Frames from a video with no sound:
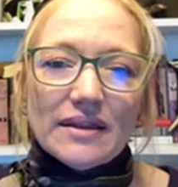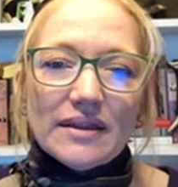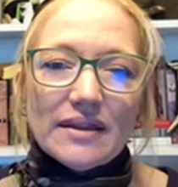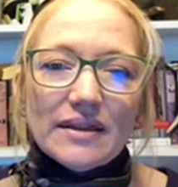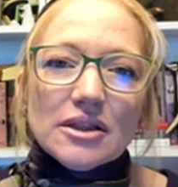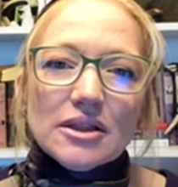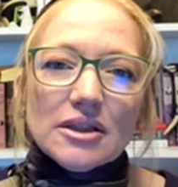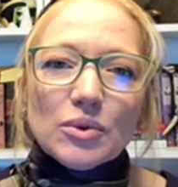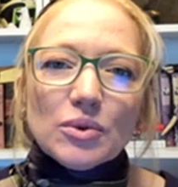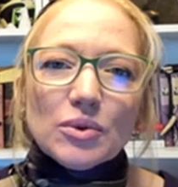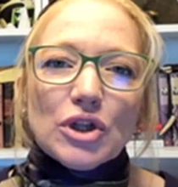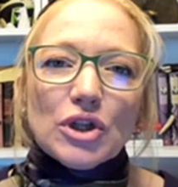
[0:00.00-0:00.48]

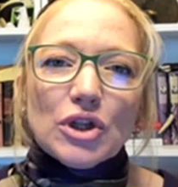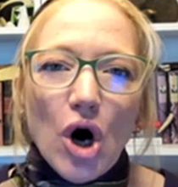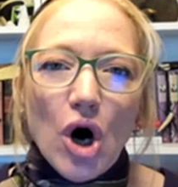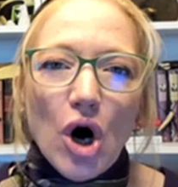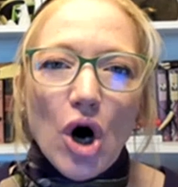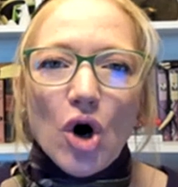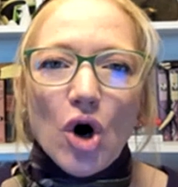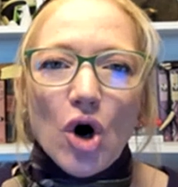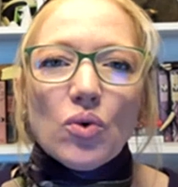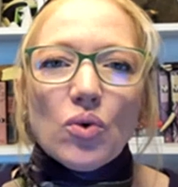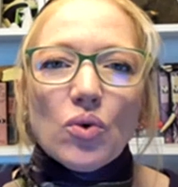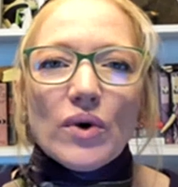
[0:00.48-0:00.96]
I think there
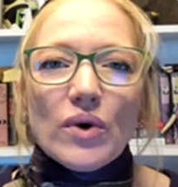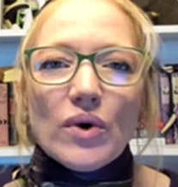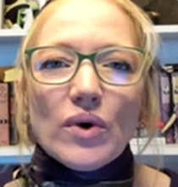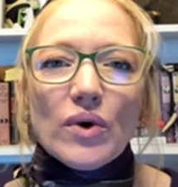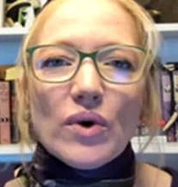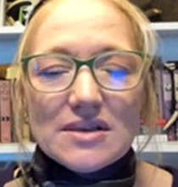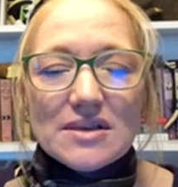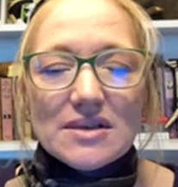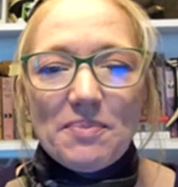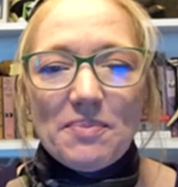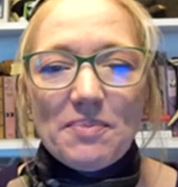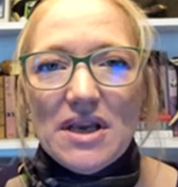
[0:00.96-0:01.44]
will
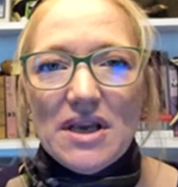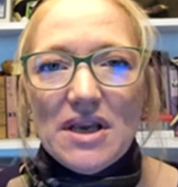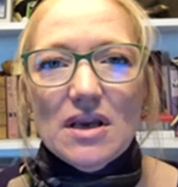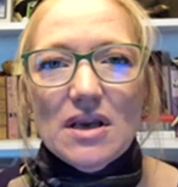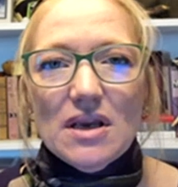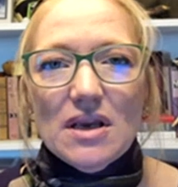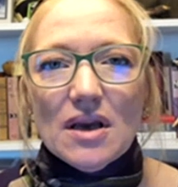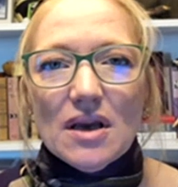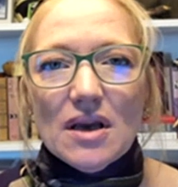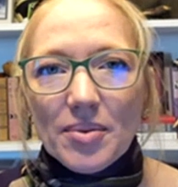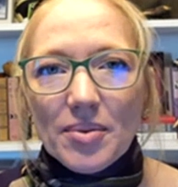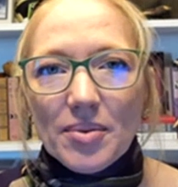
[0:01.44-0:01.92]
always
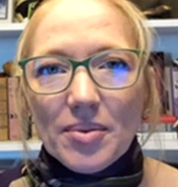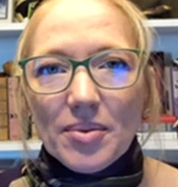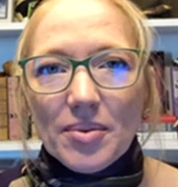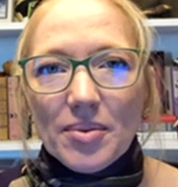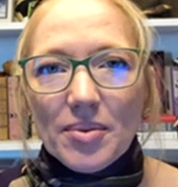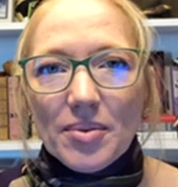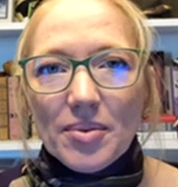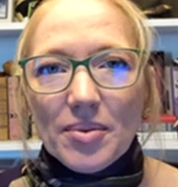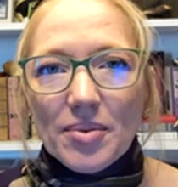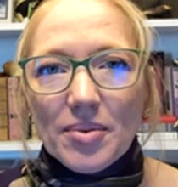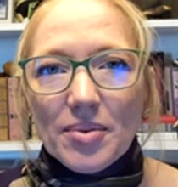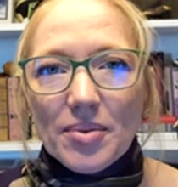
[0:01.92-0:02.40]
be a
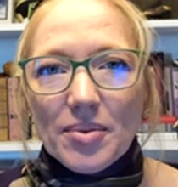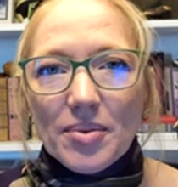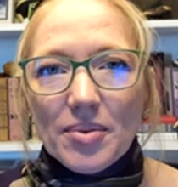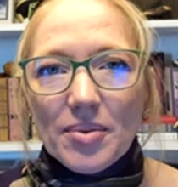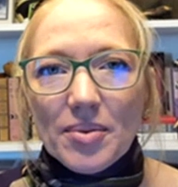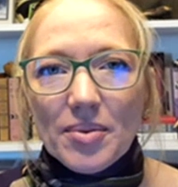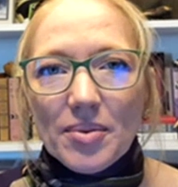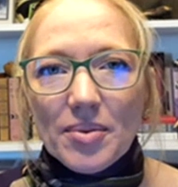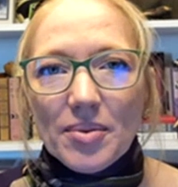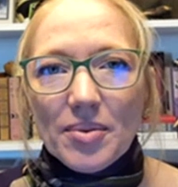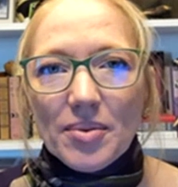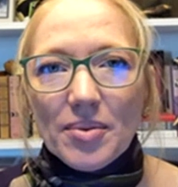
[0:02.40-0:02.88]

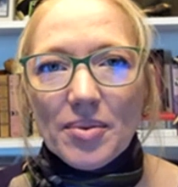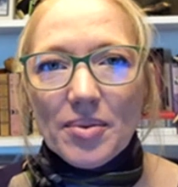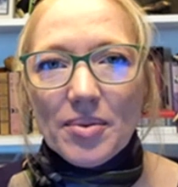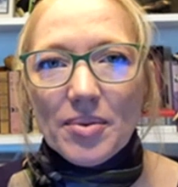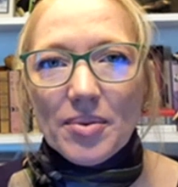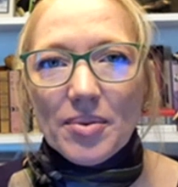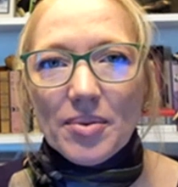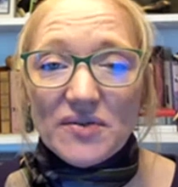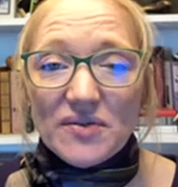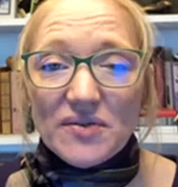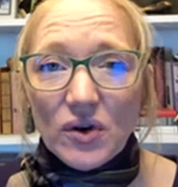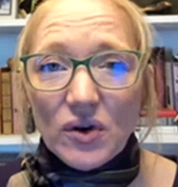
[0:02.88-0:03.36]
place for
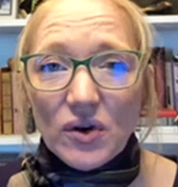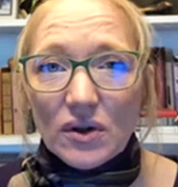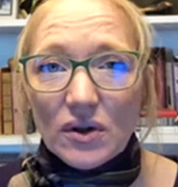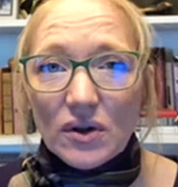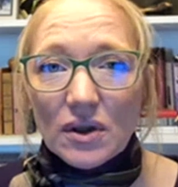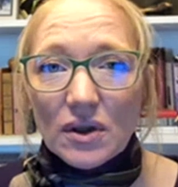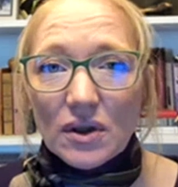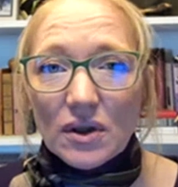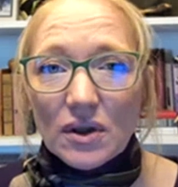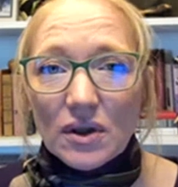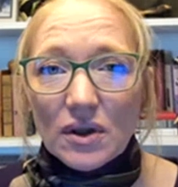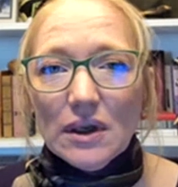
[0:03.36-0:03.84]

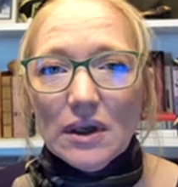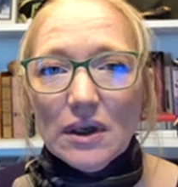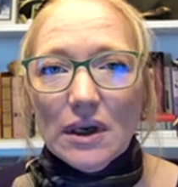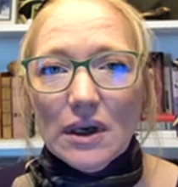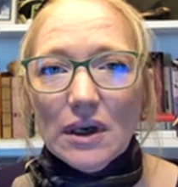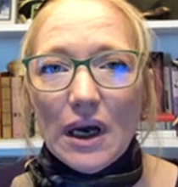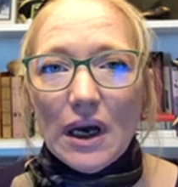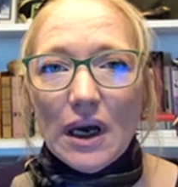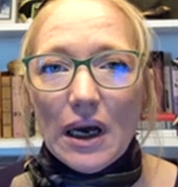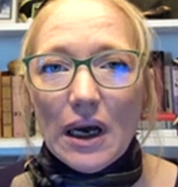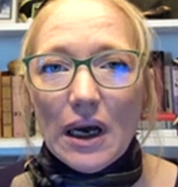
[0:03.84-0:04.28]
purposeful